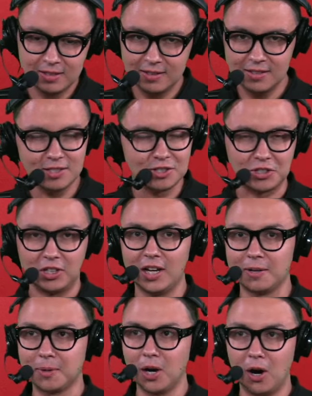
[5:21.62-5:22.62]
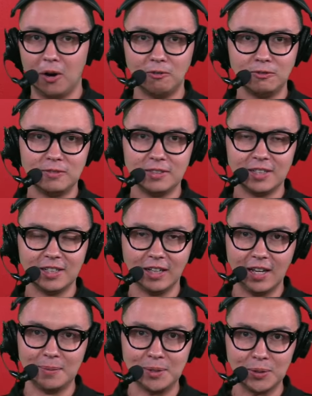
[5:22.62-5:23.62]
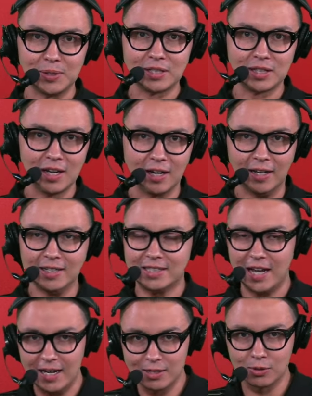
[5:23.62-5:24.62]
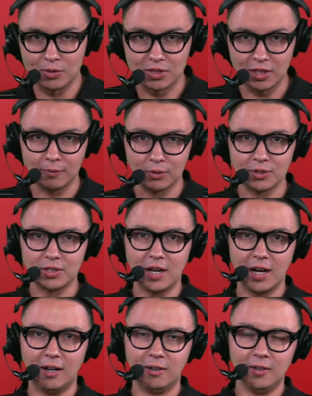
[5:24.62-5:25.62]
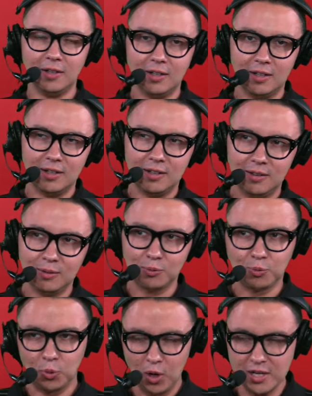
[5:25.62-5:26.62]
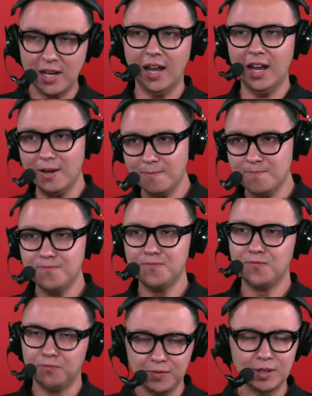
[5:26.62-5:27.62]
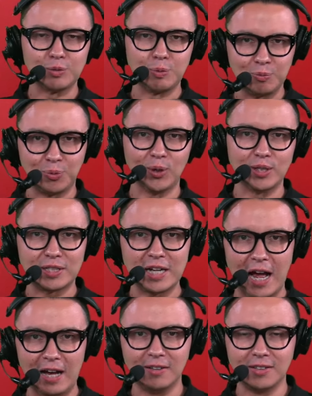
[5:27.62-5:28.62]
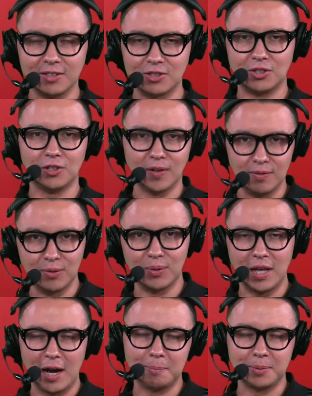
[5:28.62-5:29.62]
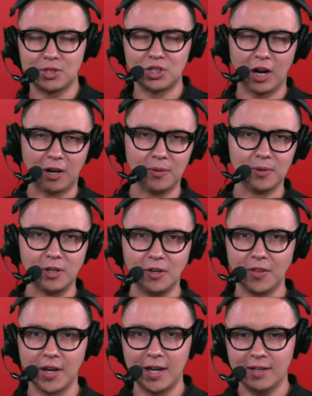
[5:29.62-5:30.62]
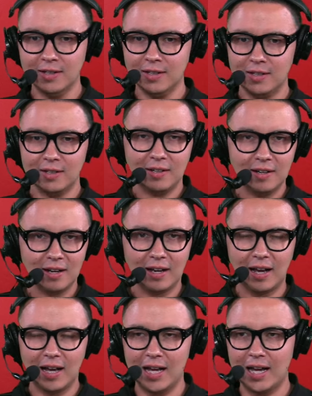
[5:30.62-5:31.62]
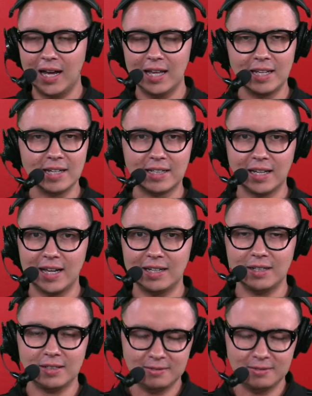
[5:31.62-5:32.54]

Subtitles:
you just let him go. You let him do his thing. He's got his receivers now. Run game has been pretty solid this year, even without Pacheco and all that. I think that